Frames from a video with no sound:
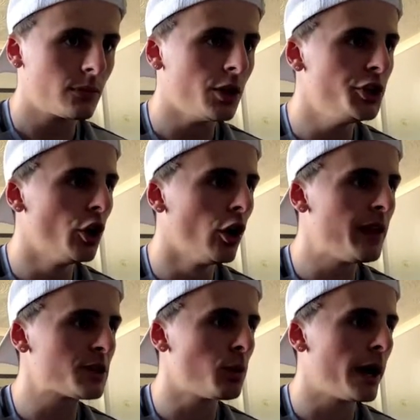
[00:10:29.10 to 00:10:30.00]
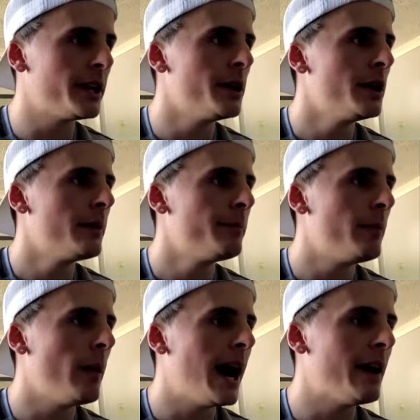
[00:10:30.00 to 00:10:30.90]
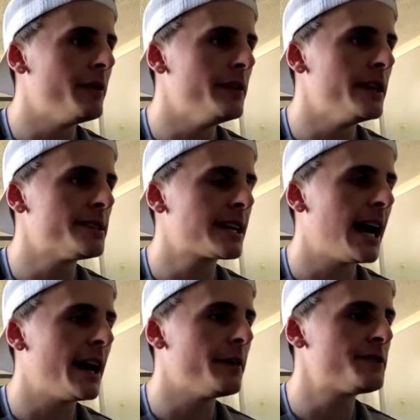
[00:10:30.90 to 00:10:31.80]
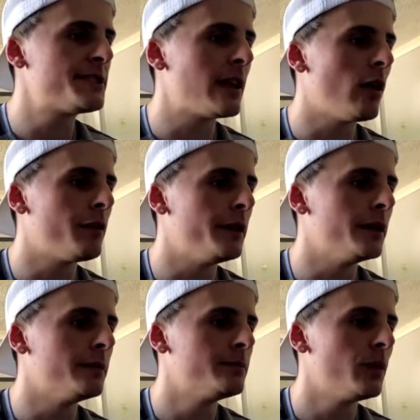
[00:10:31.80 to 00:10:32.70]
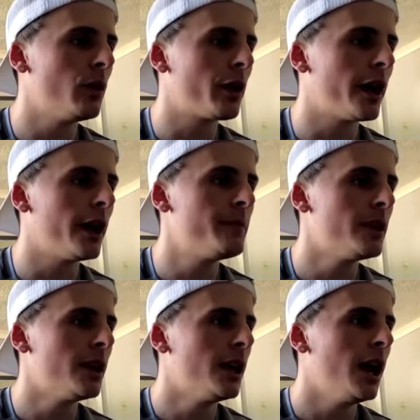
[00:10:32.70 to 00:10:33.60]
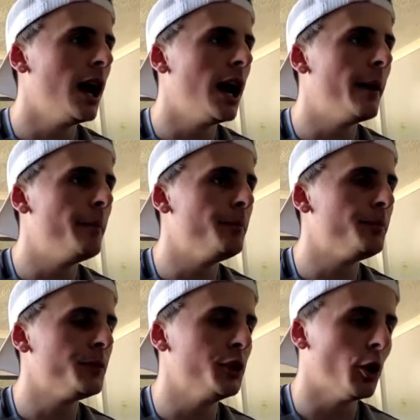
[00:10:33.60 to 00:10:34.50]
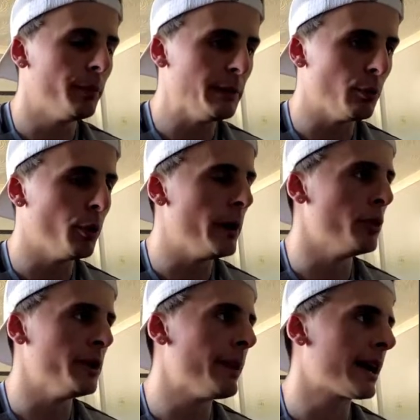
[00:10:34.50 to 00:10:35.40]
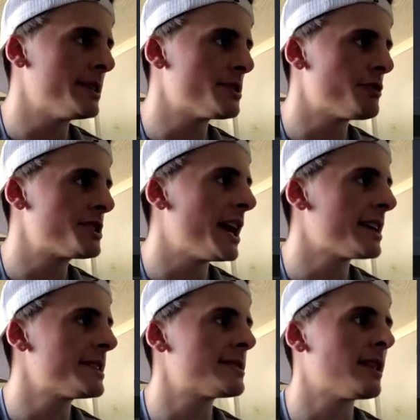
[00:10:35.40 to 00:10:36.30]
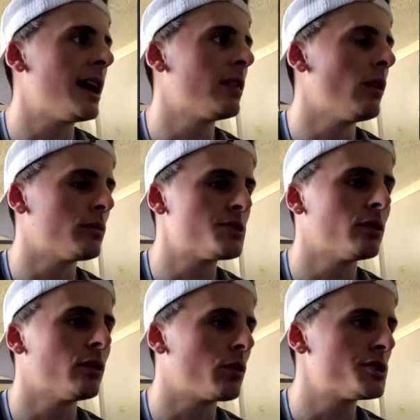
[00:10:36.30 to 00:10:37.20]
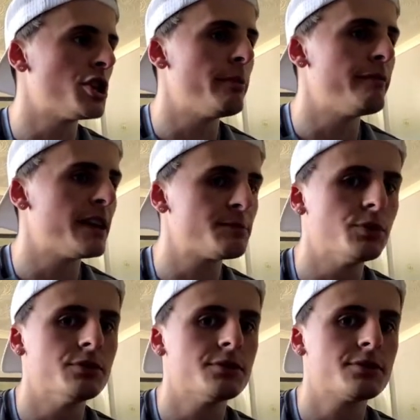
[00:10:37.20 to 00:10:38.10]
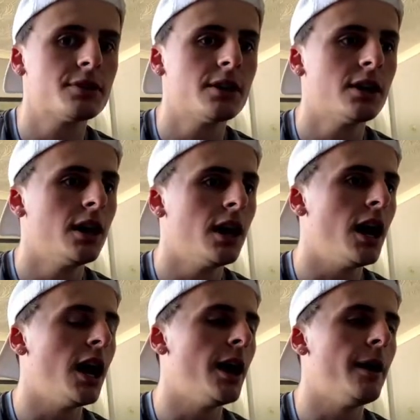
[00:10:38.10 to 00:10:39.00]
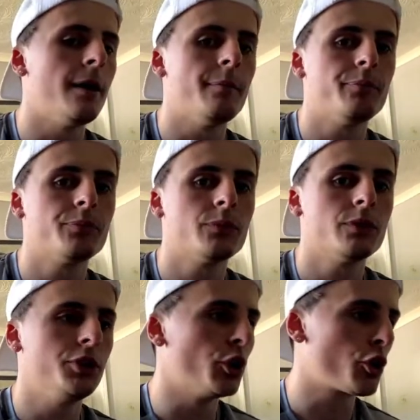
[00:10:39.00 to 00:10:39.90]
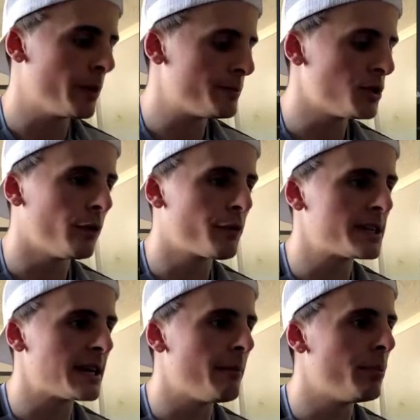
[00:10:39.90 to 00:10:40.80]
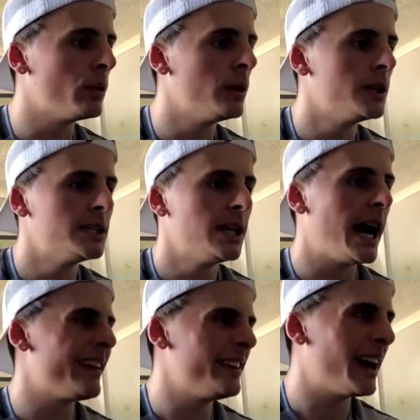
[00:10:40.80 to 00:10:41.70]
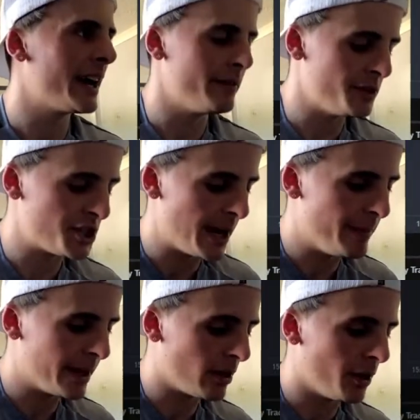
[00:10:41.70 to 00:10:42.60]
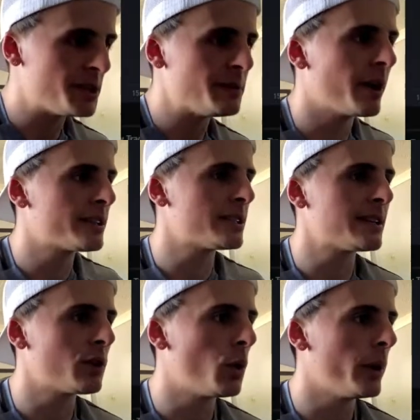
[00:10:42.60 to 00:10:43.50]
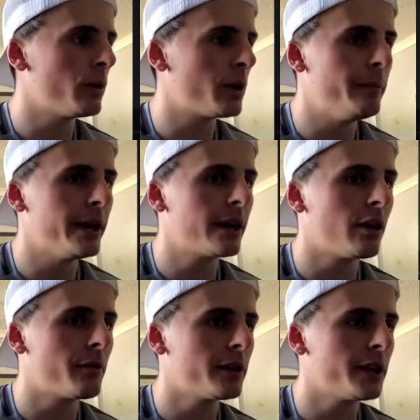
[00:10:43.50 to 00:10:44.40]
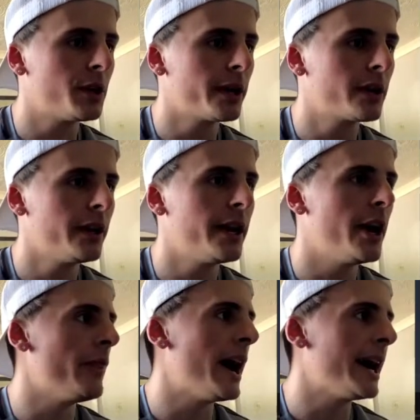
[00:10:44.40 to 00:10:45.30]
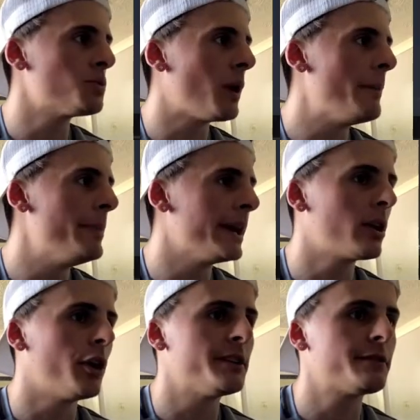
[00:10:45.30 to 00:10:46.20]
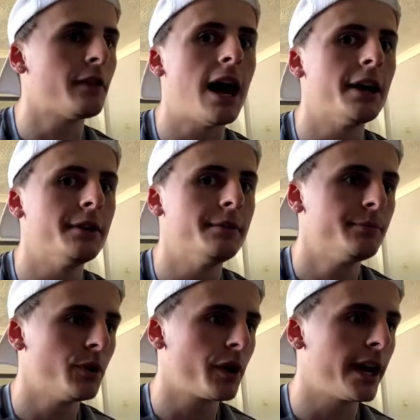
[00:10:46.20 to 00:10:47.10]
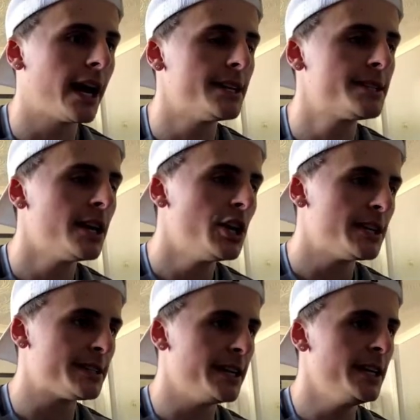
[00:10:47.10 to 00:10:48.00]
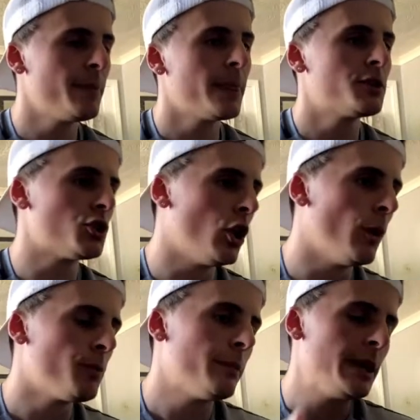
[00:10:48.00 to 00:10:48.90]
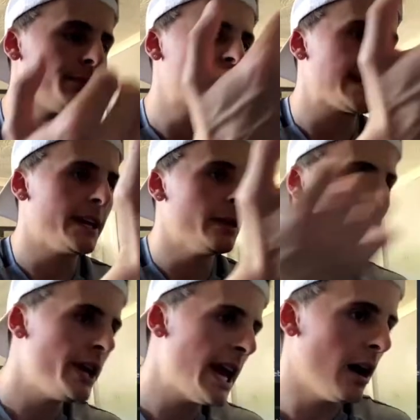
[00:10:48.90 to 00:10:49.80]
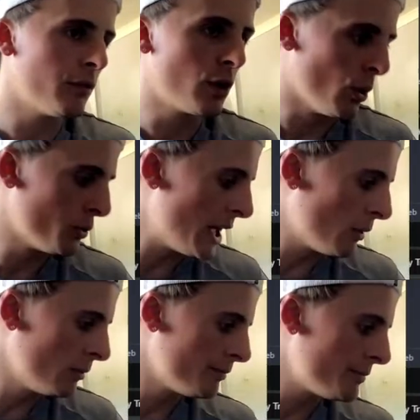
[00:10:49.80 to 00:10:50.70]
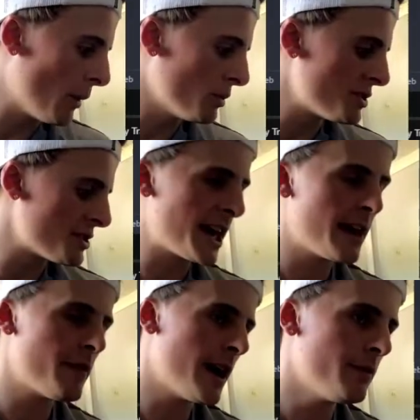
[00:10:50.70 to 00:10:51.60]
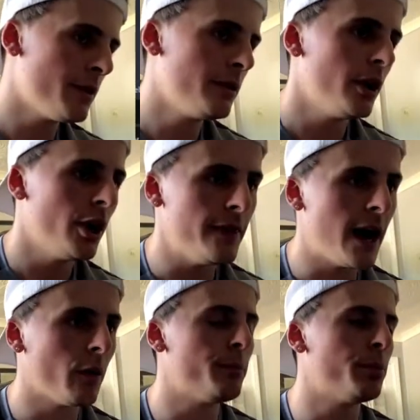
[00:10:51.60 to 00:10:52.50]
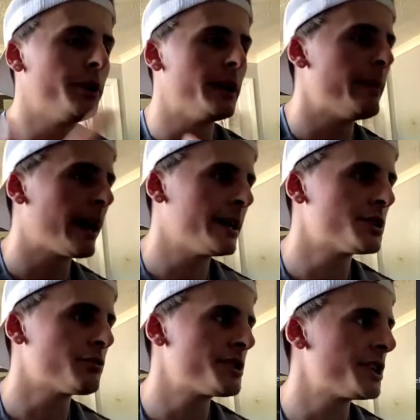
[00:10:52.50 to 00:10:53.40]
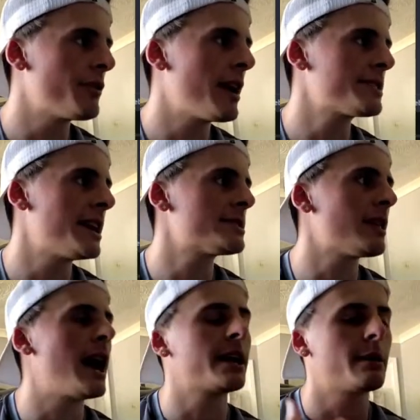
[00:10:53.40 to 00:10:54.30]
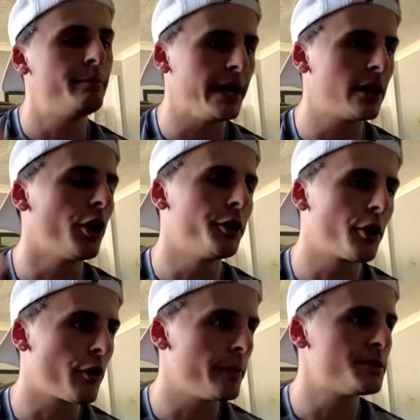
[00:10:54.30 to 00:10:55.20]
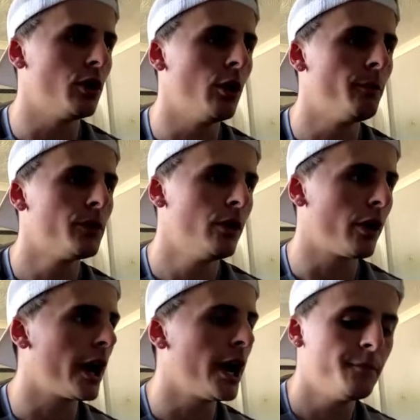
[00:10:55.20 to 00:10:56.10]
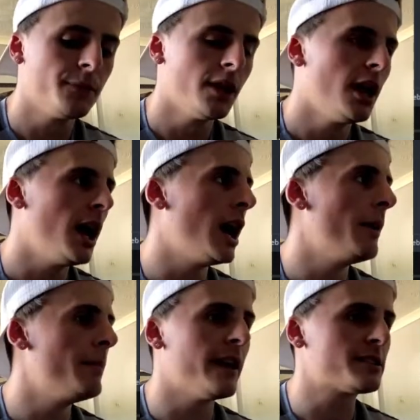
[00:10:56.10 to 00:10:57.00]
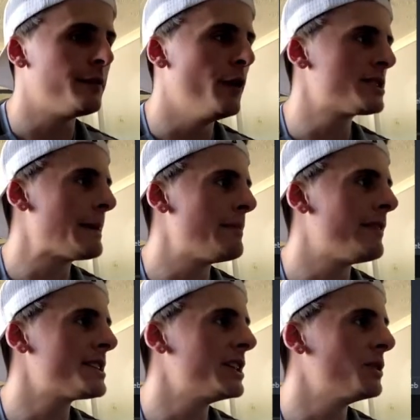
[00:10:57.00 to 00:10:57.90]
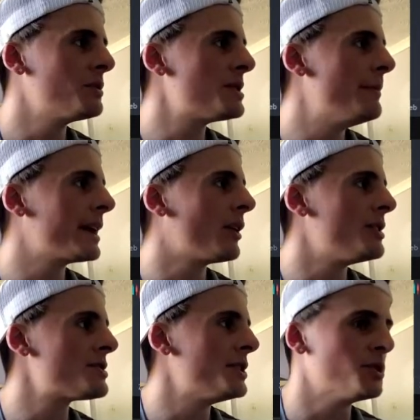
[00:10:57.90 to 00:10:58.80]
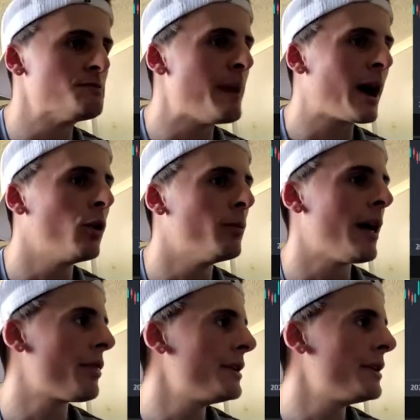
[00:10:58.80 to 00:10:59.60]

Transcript: you know, that's why you're having this kind of sell-off here, okay? You know, people putting money back into risky assets like longer term investments, you know, crypto, for example. I haven't checked Bitcoin, to be honest. Let's have a quick look at Bitcoin really quickly, and that is why Bitcoin is flying, okay, guys? See? So, people are taking the money out of gold now. That was the safe haven, and now they're putting it back into riskier assets like Bitcoin and crypto, okay? And that's the first time I've actually looked at Bitcoin, so it does back up that